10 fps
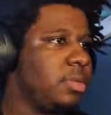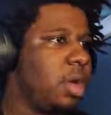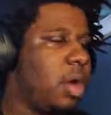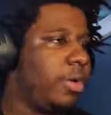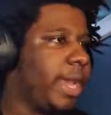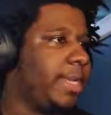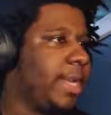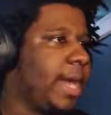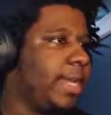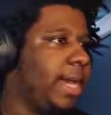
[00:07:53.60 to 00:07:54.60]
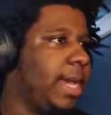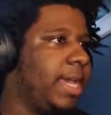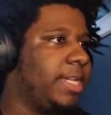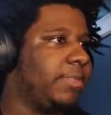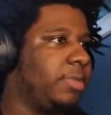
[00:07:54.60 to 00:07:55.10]
Okay, nah, he got
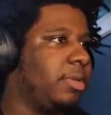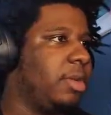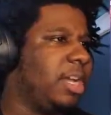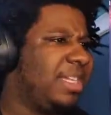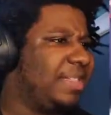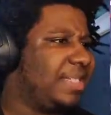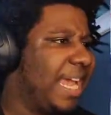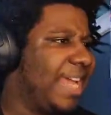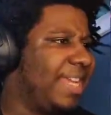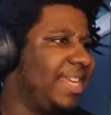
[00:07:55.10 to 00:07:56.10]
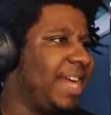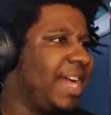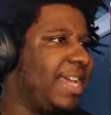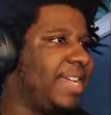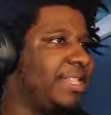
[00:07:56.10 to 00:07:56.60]
hands for real. Dang, he got
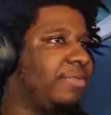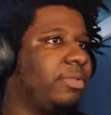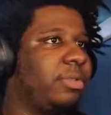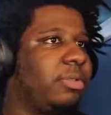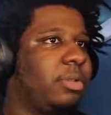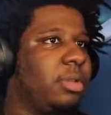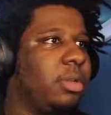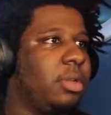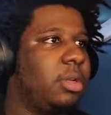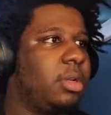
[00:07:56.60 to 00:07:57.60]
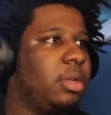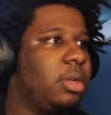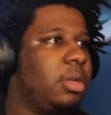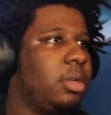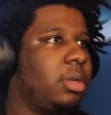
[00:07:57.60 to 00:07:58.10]
hands for real.
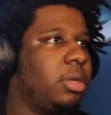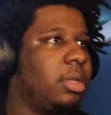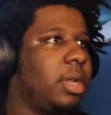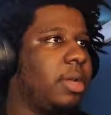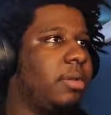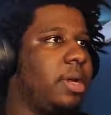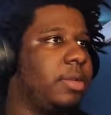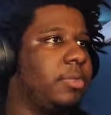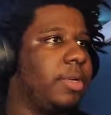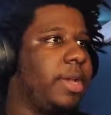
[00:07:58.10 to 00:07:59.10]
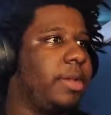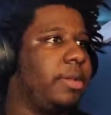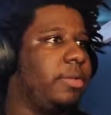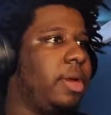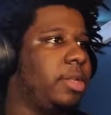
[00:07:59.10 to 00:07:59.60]
Nah, you gonna have to run that.
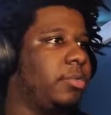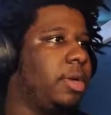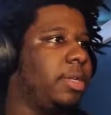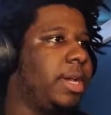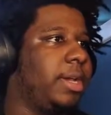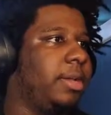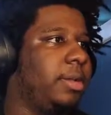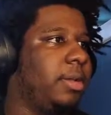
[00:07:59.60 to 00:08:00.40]
You gonna have to run that.